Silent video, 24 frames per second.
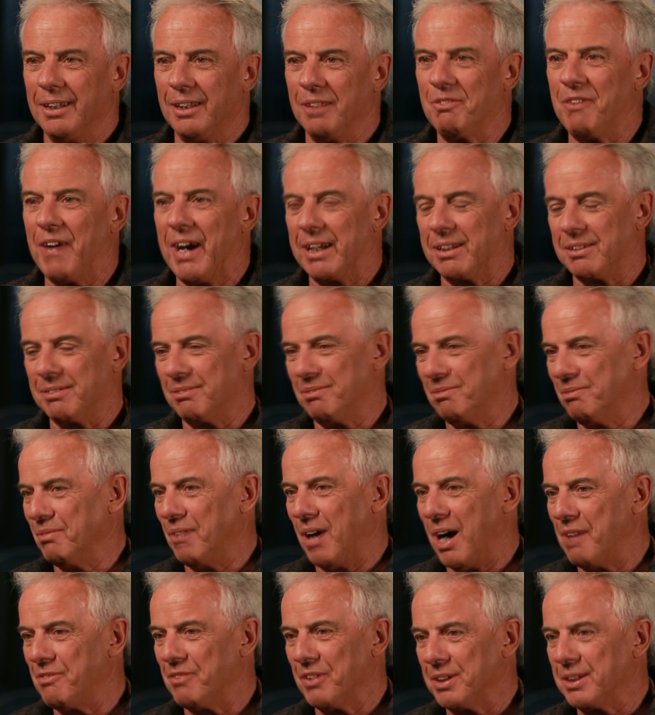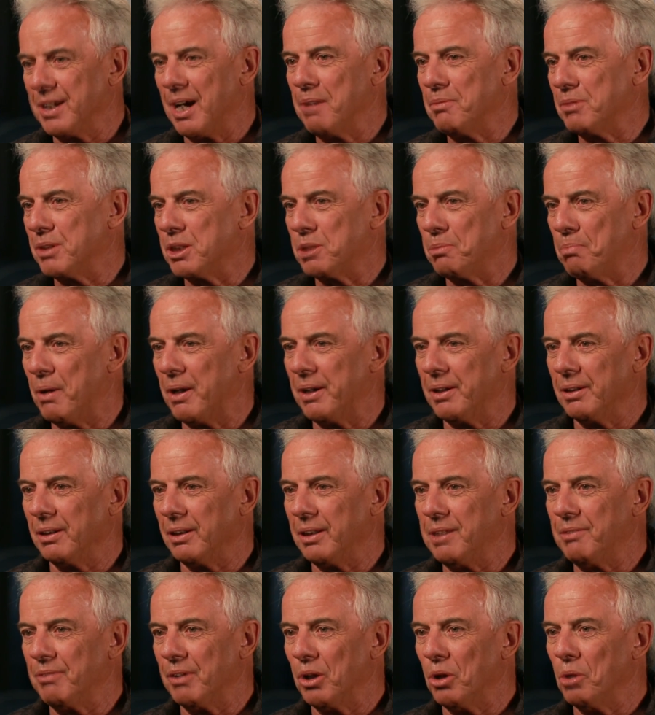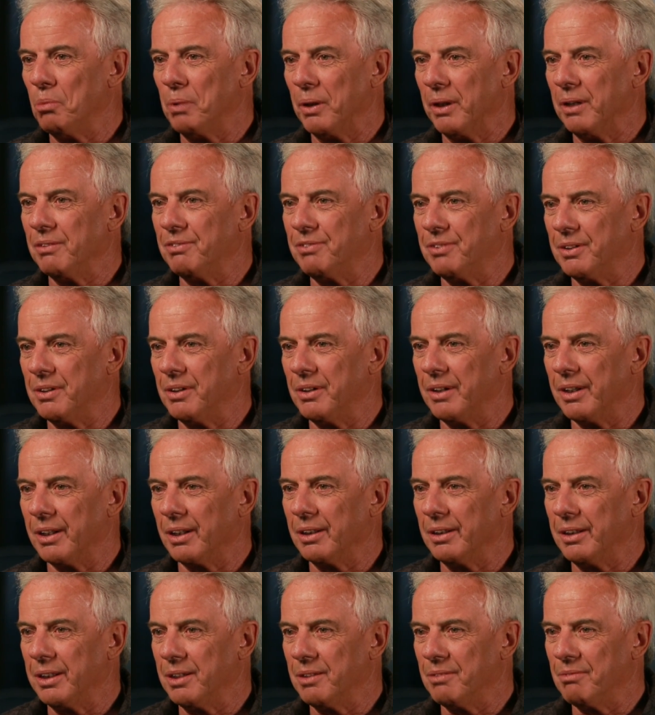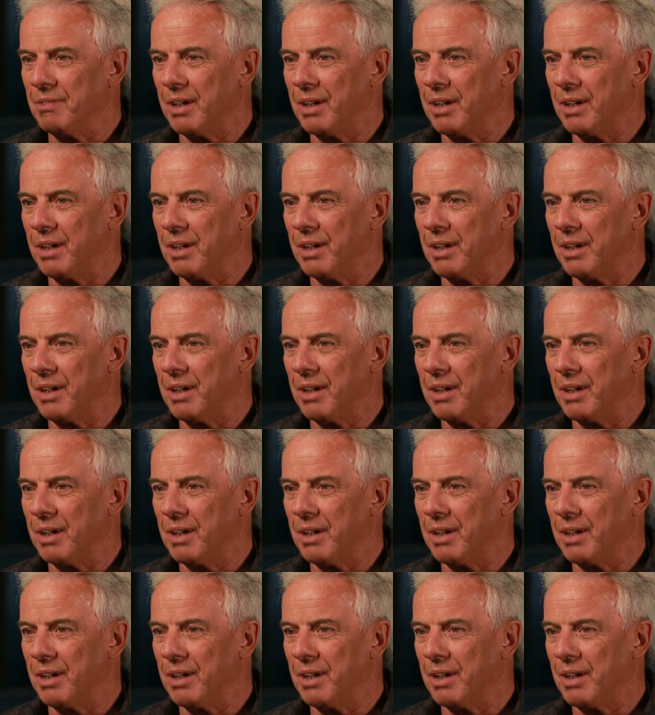In fact, oftentimes it's better to leave it open if you're in a clean